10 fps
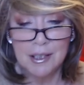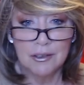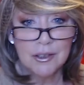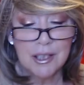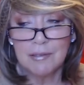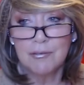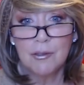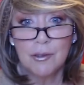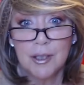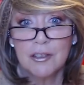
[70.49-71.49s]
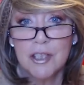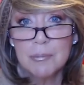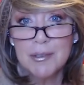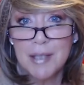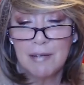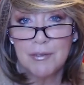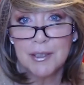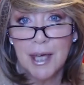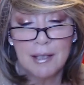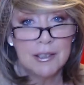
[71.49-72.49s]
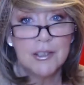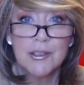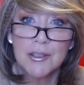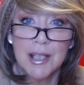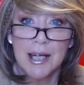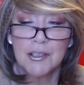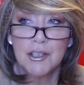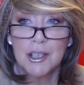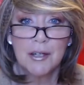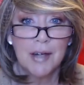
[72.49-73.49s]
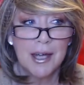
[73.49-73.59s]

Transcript: looking for Christmas advent calendars last year,